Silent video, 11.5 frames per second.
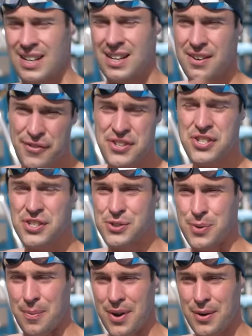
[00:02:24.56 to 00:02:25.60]
An efficient
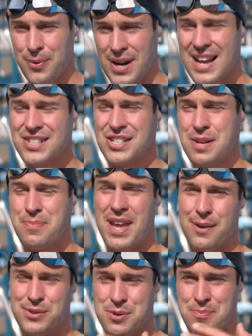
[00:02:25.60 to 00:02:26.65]
swimmer will actually be
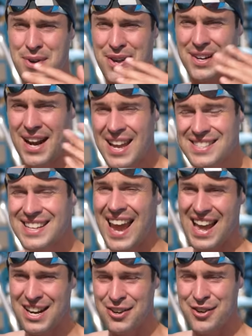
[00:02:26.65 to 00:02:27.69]
able to burn less
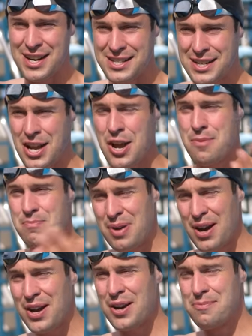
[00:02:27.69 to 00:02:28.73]
calories
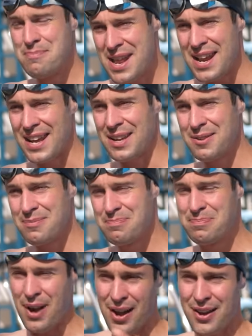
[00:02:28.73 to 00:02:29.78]
per minute,
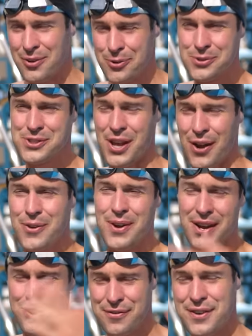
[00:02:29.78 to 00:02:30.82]
but also
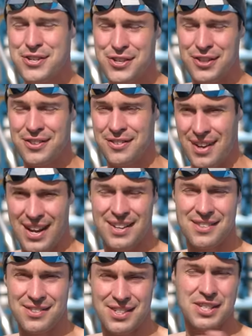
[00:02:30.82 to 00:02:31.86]
an efficient and